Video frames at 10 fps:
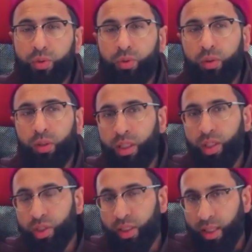So
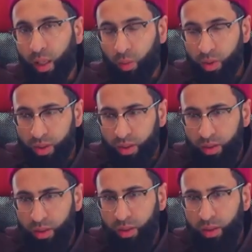initially there wasn't
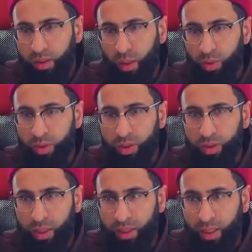
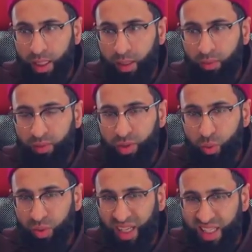a name of a
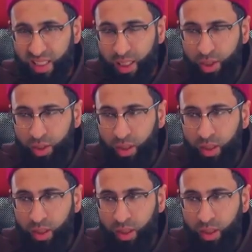school as such,